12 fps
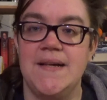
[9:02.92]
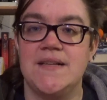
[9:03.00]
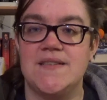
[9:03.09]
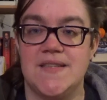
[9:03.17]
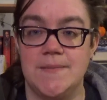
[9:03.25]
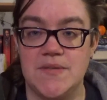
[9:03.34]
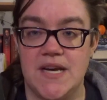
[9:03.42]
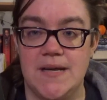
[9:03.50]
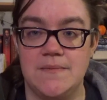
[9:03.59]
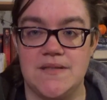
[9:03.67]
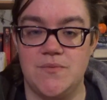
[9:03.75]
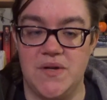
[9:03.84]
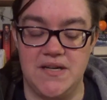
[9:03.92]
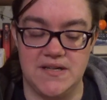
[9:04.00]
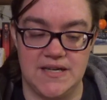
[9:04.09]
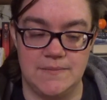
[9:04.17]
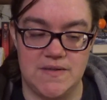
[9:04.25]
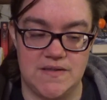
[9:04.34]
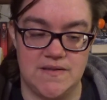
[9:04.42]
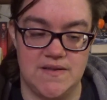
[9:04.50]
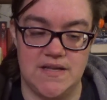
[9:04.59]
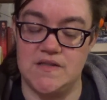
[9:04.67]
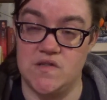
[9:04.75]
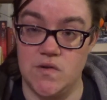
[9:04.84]
Sometimes when it comes to
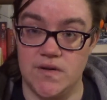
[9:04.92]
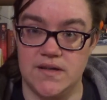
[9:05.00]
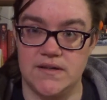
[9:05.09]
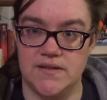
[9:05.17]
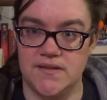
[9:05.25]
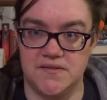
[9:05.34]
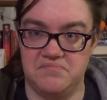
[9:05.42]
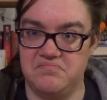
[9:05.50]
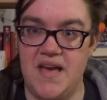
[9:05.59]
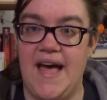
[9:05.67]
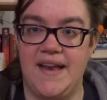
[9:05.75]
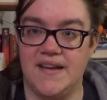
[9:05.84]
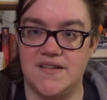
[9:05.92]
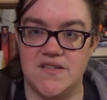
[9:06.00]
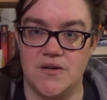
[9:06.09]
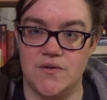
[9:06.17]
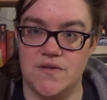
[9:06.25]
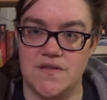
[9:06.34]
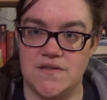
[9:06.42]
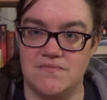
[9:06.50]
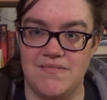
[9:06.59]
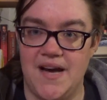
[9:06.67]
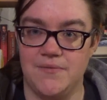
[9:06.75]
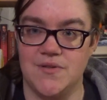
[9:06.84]
the historical anecdotes,
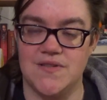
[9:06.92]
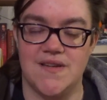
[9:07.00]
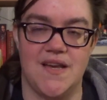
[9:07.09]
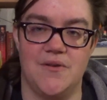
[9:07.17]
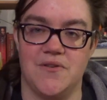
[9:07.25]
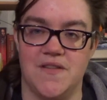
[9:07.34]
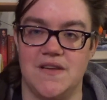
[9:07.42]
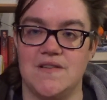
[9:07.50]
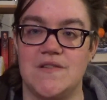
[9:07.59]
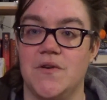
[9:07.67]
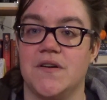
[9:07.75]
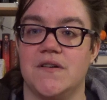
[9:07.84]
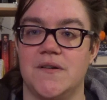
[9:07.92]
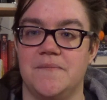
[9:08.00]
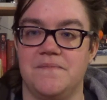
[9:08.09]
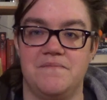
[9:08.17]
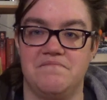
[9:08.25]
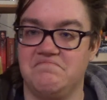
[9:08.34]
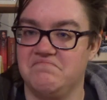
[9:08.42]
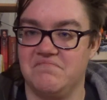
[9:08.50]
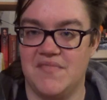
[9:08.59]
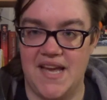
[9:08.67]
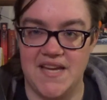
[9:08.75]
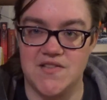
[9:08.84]
I would say, or the historical
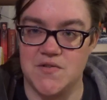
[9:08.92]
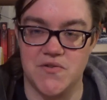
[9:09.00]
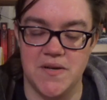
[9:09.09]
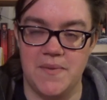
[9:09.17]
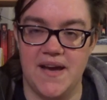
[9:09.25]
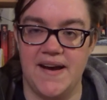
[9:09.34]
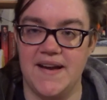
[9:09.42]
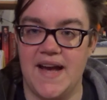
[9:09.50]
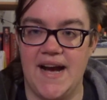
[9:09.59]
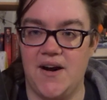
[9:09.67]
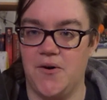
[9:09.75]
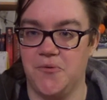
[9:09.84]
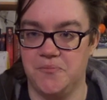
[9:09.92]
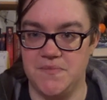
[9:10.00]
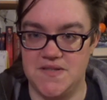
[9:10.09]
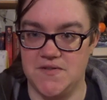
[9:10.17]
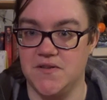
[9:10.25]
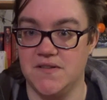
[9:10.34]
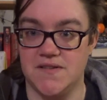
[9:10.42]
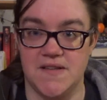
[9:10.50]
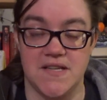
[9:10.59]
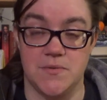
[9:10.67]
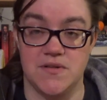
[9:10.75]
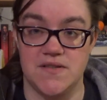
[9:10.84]
history behind how certain
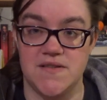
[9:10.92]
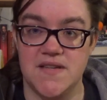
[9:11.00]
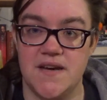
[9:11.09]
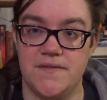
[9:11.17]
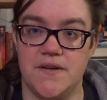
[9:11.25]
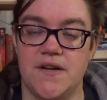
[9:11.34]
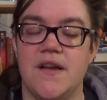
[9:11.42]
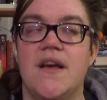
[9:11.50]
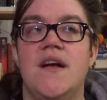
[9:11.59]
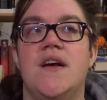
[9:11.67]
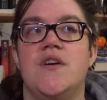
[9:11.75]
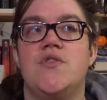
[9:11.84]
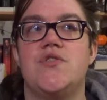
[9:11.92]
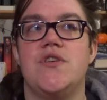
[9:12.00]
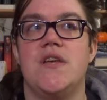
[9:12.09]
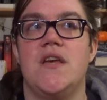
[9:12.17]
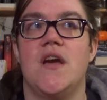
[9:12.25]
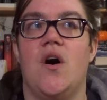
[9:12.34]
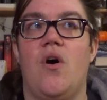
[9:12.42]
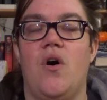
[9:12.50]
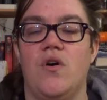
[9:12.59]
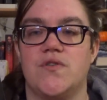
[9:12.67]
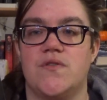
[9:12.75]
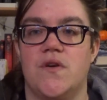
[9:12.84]
things were discovered, she
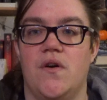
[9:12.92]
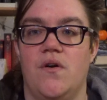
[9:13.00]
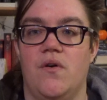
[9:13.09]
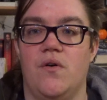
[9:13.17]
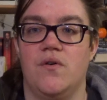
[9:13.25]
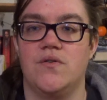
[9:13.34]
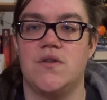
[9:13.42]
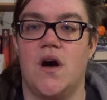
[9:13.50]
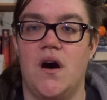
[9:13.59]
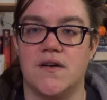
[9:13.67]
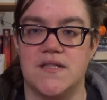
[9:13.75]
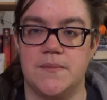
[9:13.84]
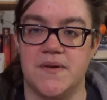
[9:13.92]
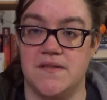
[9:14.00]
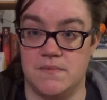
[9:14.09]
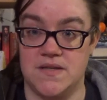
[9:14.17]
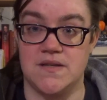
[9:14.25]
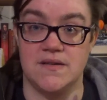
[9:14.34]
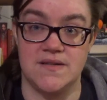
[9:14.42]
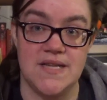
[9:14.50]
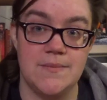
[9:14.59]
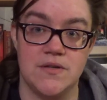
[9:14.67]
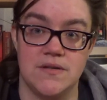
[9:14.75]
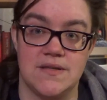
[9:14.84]
also talks about the
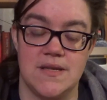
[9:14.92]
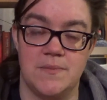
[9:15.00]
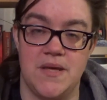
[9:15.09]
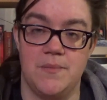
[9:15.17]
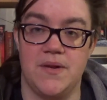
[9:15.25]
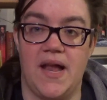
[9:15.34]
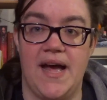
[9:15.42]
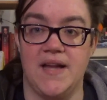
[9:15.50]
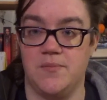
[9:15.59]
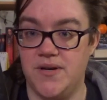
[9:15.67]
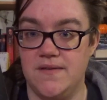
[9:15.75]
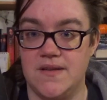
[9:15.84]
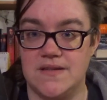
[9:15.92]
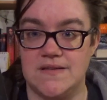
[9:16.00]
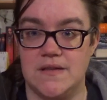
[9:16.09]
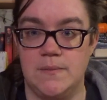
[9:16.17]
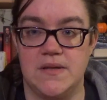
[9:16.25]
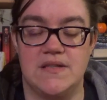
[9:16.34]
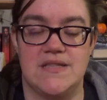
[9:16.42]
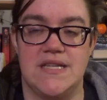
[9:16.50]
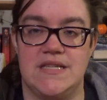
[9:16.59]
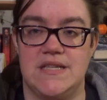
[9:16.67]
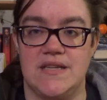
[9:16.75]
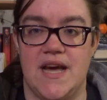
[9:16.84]
misconceptions that people had previously because they
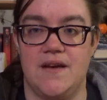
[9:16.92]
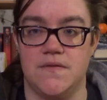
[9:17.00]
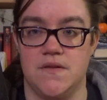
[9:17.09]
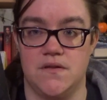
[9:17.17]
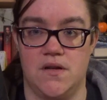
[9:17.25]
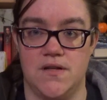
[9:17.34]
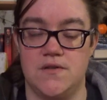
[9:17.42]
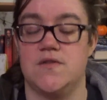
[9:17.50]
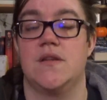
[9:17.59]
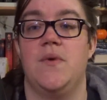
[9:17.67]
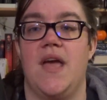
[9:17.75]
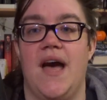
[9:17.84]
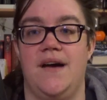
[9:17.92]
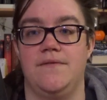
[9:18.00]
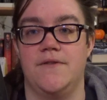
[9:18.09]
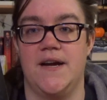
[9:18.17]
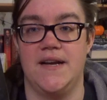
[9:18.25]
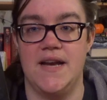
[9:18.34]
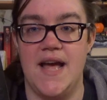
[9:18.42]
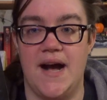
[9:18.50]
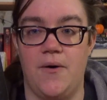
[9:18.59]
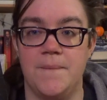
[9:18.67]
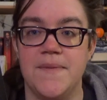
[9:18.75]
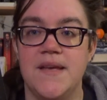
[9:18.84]
didn't have the knowledge that we have right
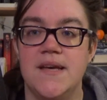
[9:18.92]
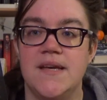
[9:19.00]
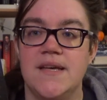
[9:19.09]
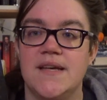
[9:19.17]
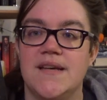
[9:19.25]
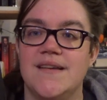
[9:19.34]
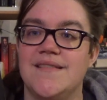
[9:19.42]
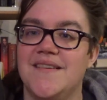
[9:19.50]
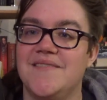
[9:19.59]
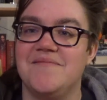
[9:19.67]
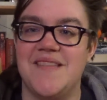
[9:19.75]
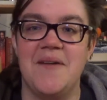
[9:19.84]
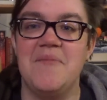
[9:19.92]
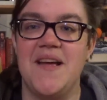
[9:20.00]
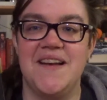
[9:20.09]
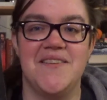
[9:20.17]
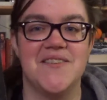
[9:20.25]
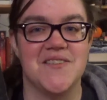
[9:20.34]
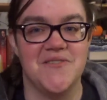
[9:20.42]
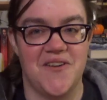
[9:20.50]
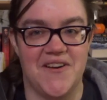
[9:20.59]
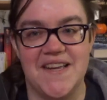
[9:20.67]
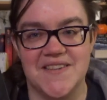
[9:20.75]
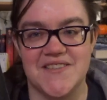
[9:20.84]
now. That made it also
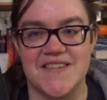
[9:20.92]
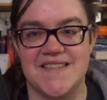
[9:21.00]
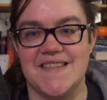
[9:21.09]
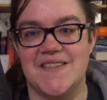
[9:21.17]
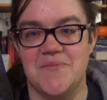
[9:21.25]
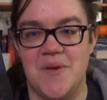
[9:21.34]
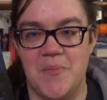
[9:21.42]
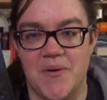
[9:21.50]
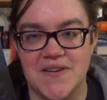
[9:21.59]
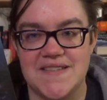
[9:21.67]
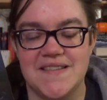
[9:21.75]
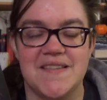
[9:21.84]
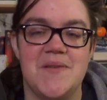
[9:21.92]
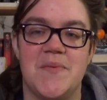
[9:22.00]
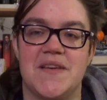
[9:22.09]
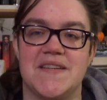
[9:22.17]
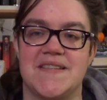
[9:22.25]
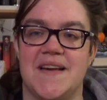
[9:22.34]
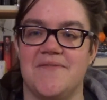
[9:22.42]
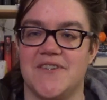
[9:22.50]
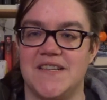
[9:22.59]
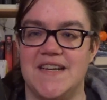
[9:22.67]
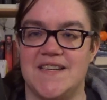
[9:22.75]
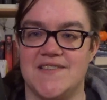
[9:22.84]
very interesting to me personally, because I'm
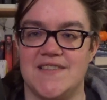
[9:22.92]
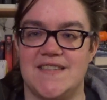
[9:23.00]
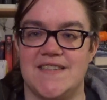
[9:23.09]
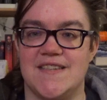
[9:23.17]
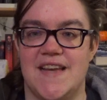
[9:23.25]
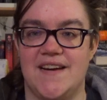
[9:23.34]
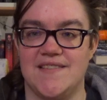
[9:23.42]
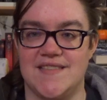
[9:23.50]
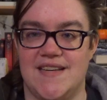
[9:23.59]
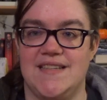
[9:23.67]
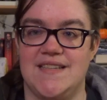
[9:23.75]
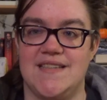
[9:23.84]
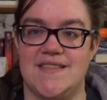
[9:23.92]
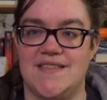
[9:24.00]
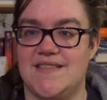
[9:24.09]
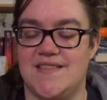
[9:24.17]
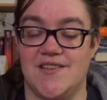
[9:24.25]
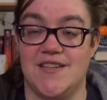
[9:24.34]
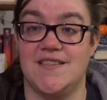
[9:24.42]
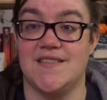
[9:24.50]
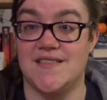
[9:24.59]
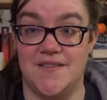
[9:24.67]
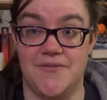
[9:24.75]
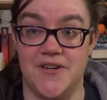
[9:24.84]
really interested in how scientists started
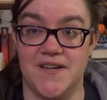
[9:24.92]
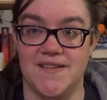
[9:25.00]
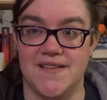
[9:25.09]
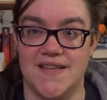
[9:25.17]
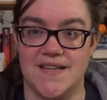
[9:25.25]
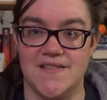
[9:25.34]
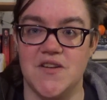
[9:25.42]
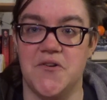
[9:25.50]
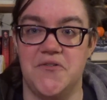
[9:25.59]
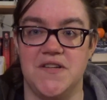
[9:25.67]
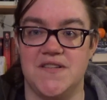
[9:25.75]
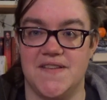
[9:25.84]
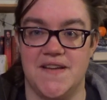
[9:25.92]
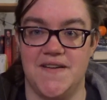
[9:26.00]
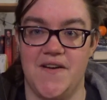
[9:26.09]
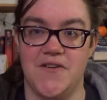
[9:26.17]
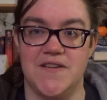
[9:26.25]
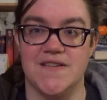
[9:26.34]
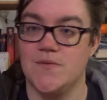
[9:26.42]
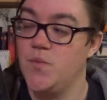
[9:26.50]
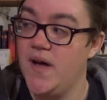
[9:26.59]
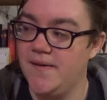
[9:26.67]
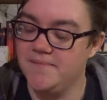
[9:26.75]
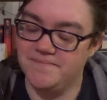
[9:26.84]
discovering things only to then notice,
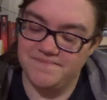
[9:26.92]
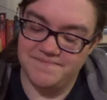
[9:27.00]
well,